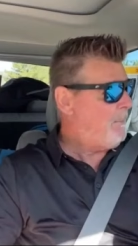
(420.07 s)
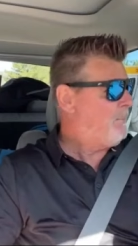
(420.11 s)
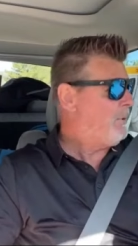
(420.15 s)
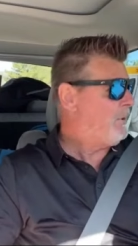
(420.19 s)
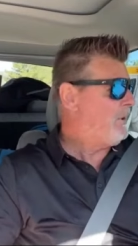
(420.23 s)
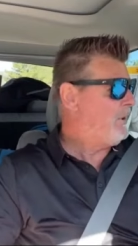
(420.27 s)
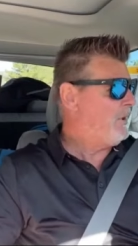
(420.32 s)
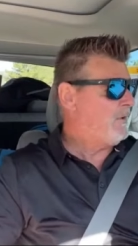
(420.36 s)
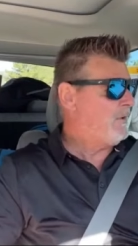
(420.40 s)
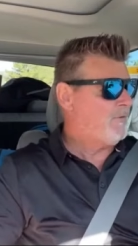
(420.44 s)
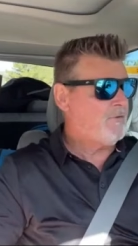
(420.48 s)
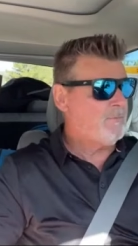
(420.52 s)

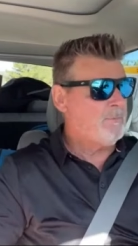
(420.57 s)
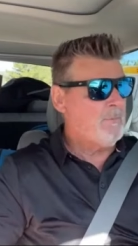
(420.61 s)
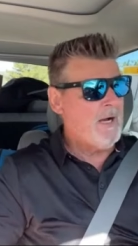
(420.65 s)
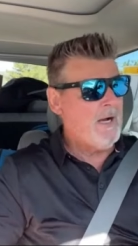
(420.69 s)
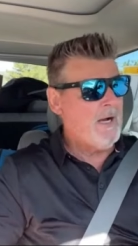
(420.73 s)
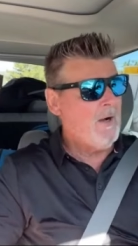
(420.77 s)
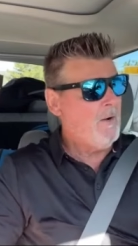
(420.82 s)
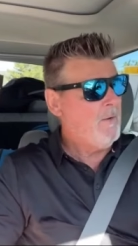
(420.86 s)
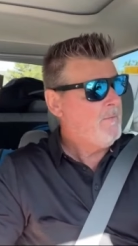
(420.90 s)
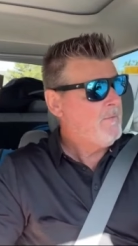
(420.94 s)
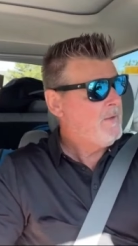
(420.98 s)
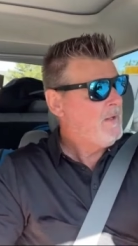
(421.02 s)
putting on a
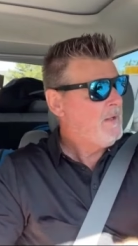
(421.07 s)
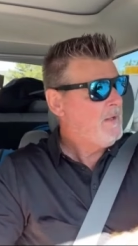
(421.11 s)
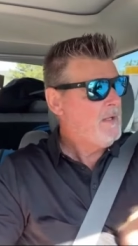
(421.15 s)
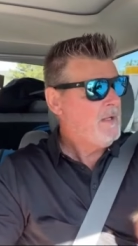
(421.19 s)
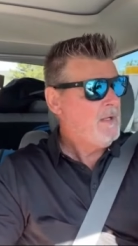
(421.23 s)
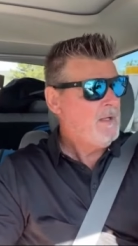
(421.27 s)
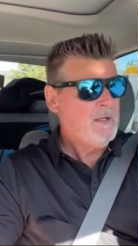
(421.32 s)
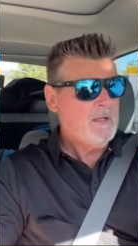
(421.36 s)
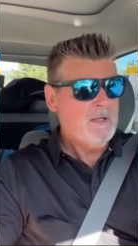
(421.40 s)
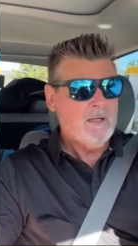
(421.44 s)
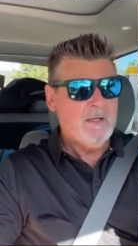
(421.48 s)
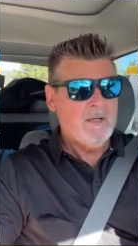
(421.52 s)
smile,
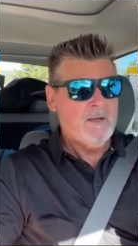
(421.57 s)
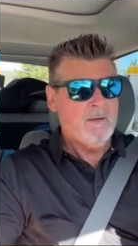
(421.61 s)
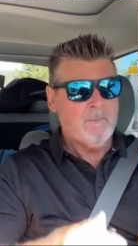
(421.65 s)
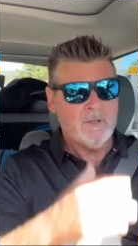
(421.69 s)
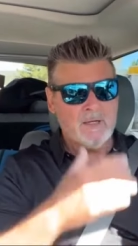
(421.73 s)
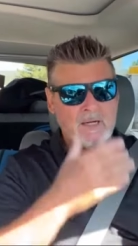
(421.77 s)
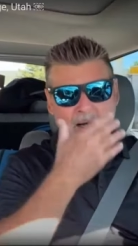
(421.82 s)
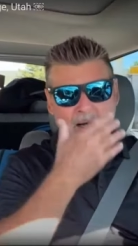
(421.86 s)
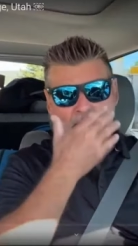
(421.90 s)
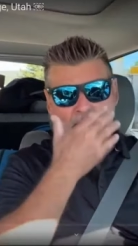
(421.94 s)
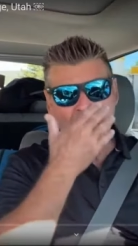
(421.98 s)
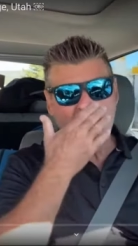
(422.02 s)
but
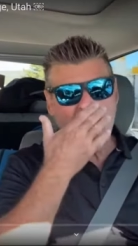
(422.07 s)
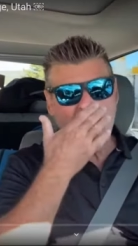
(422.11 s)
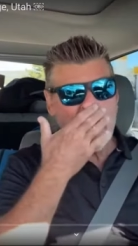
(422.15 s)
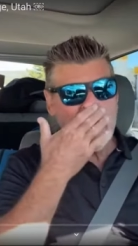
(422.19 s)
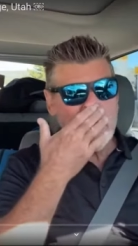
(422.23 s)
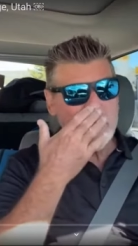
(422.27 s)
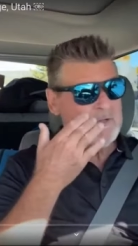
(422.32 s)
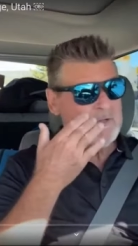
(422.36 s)
I'm I am